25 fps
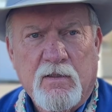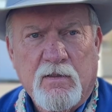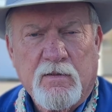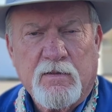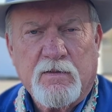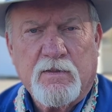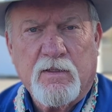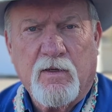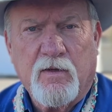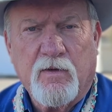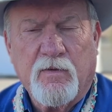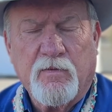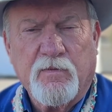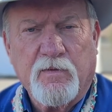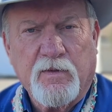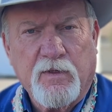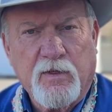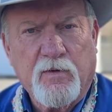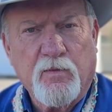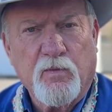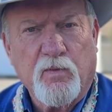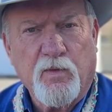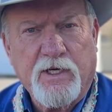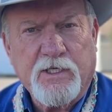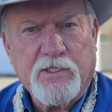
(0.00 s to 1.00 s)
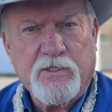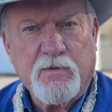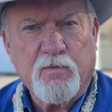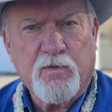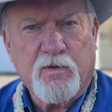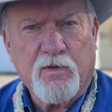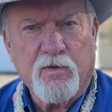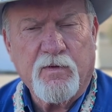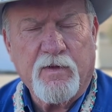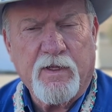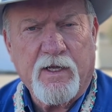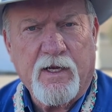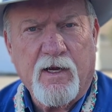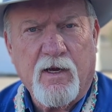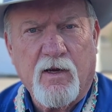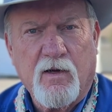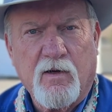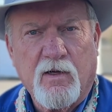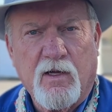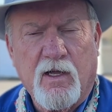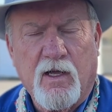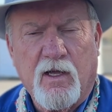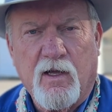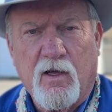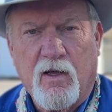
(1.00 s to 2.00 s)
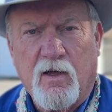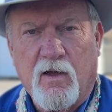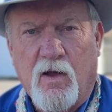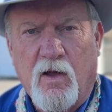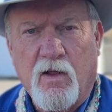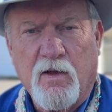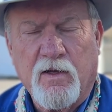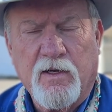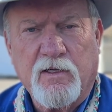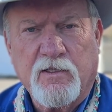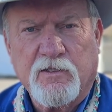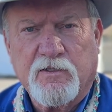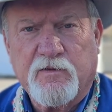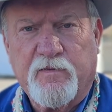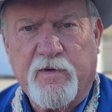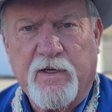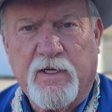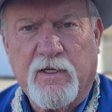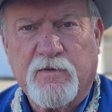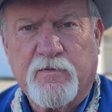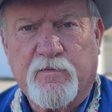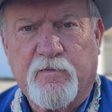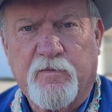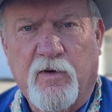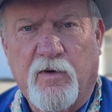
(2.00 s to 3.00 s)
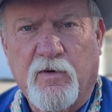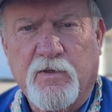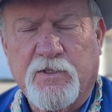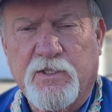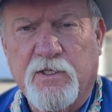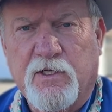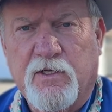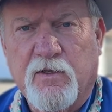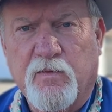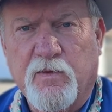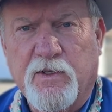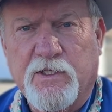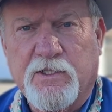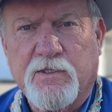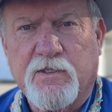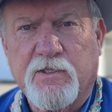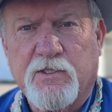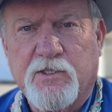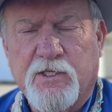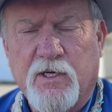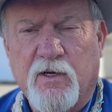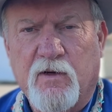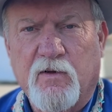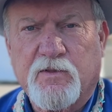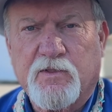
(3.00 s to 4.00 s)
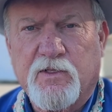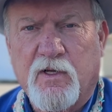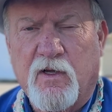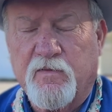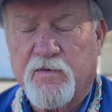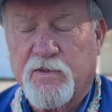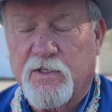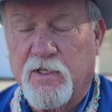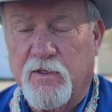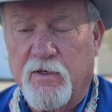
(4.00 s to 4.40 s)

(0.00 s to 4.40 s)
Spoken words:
So you can reach them through there. All else fails, folks, you can reach the sheriff's office.